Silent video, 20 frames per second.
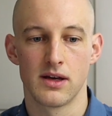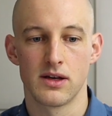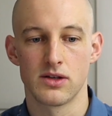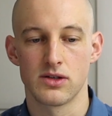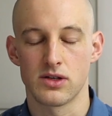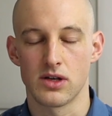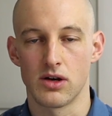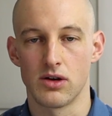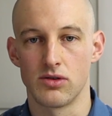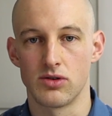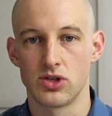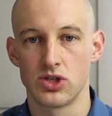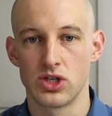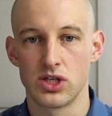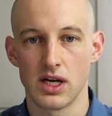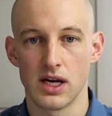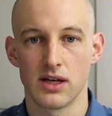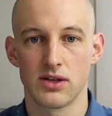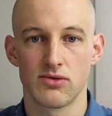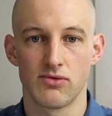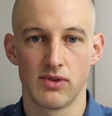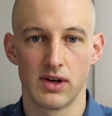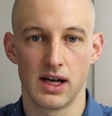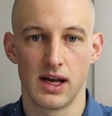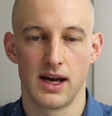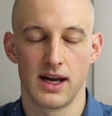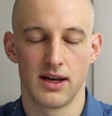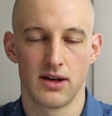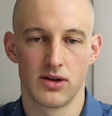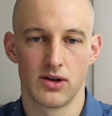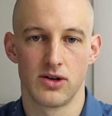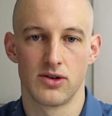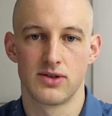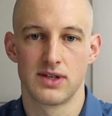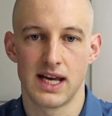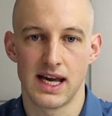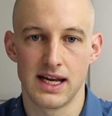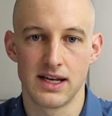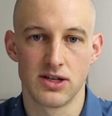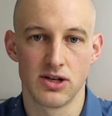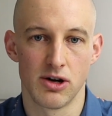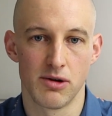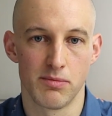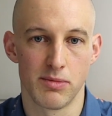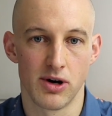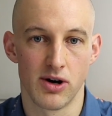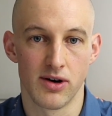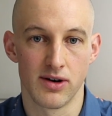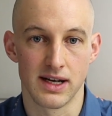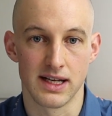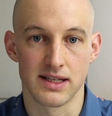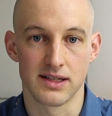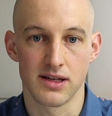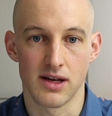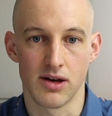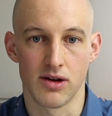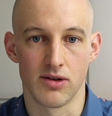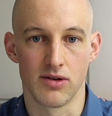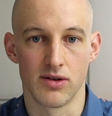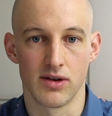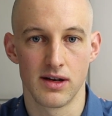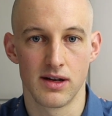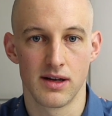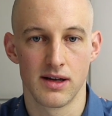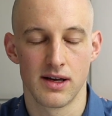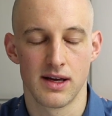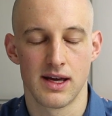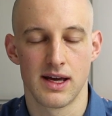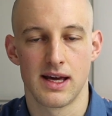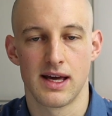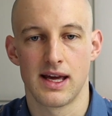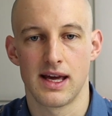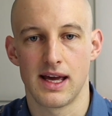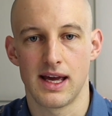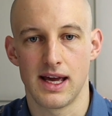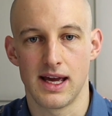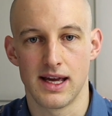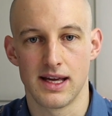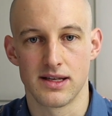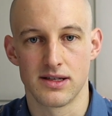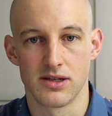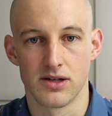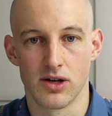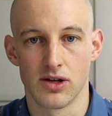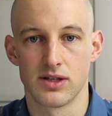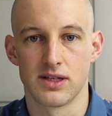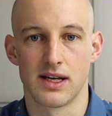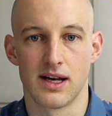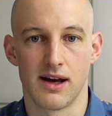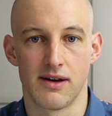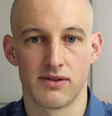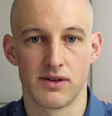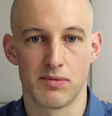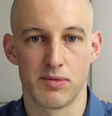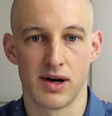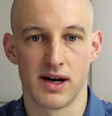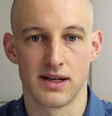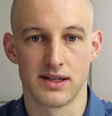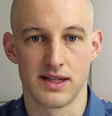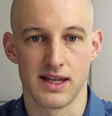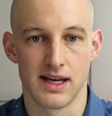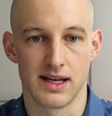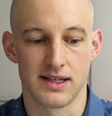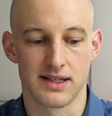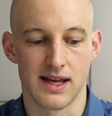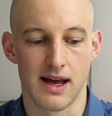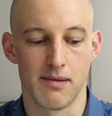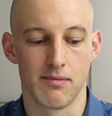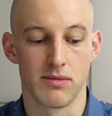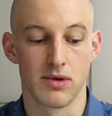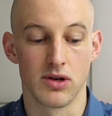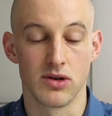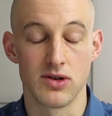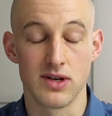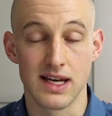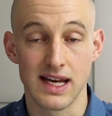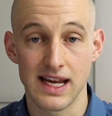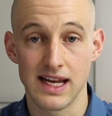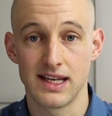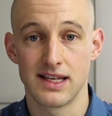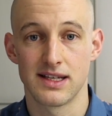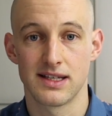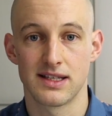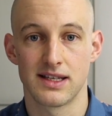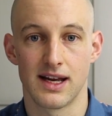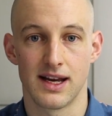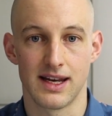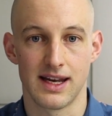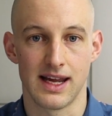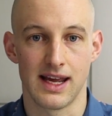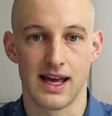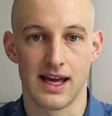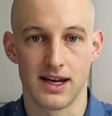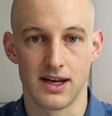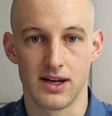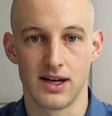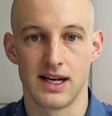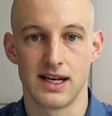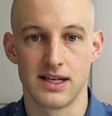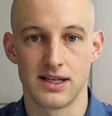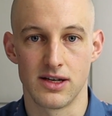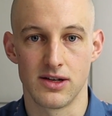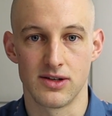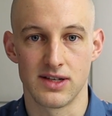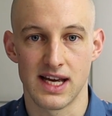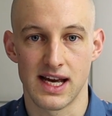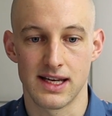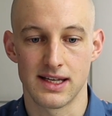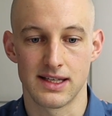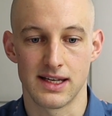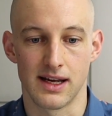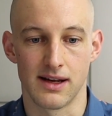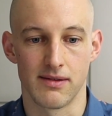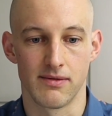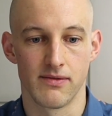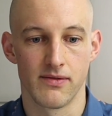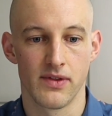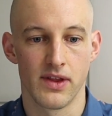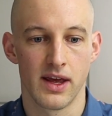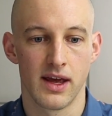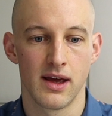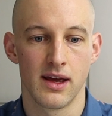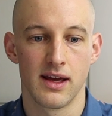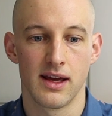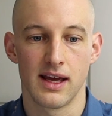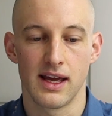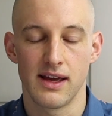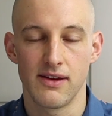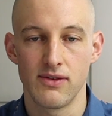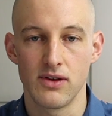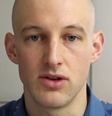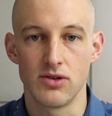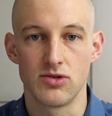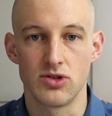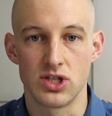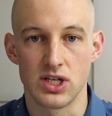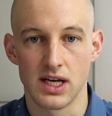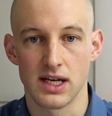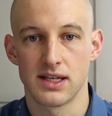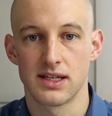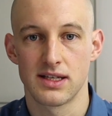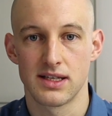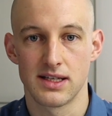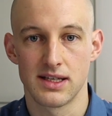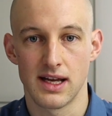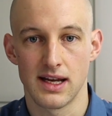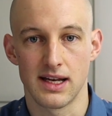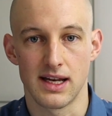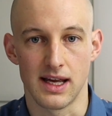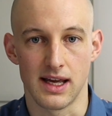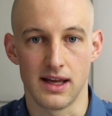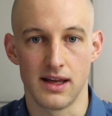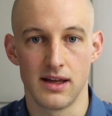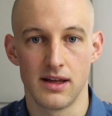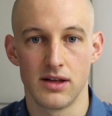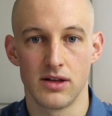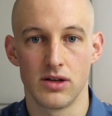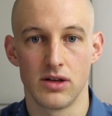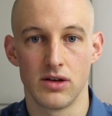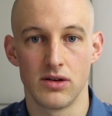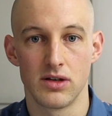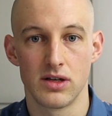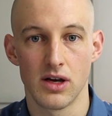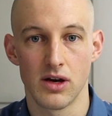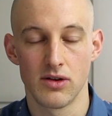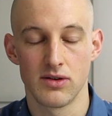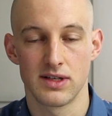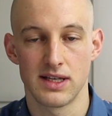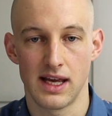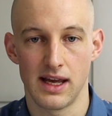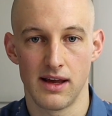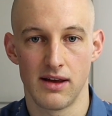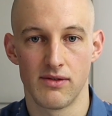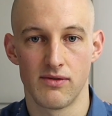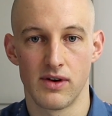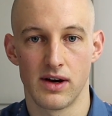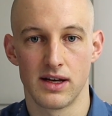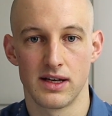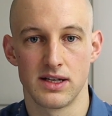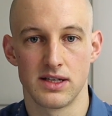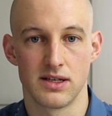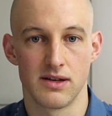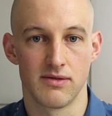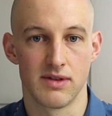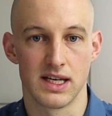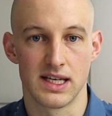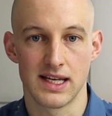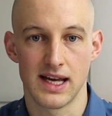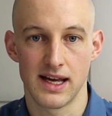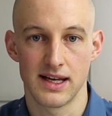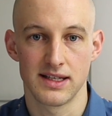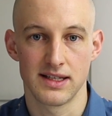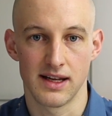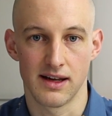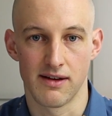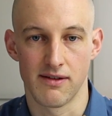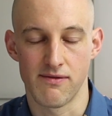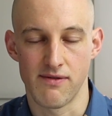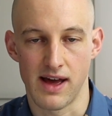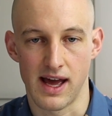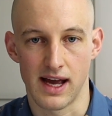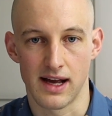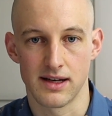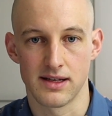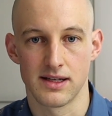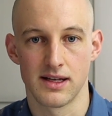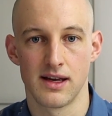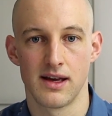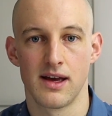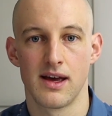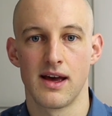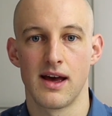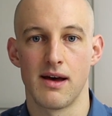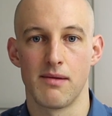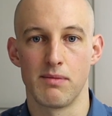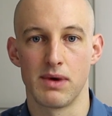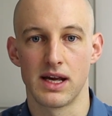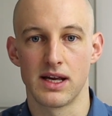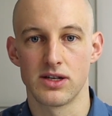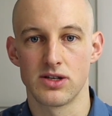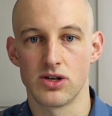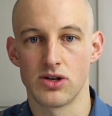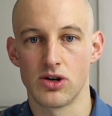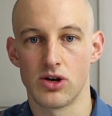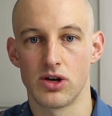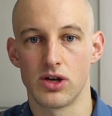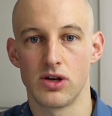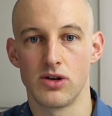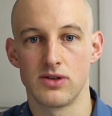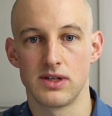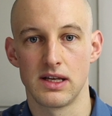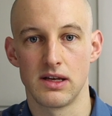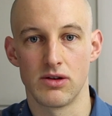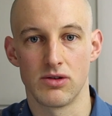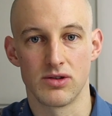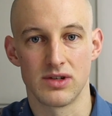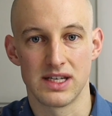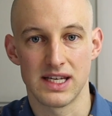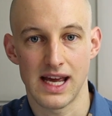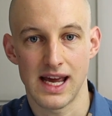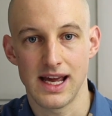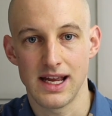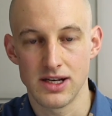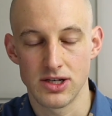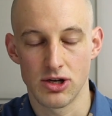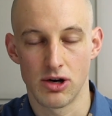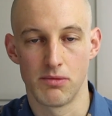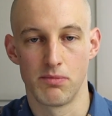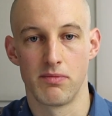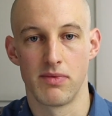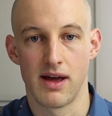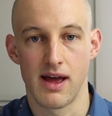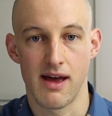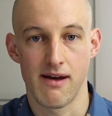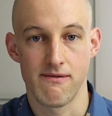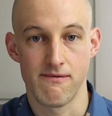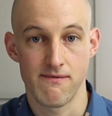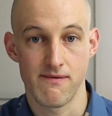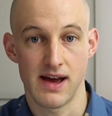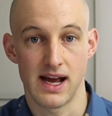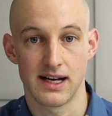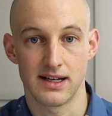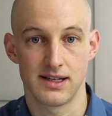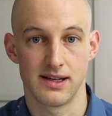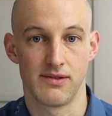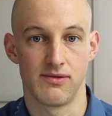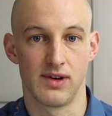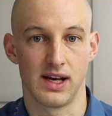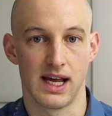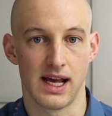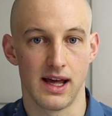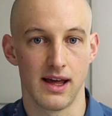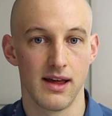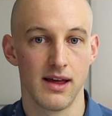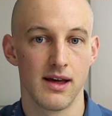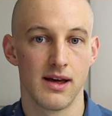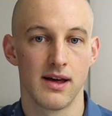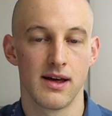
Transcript: So just relying on your day job on its own is not enough to pass the exam. You need to study and you need to do testing. If you just study, you don't take advantage of the testing effect. Because you're not using your day job effectively,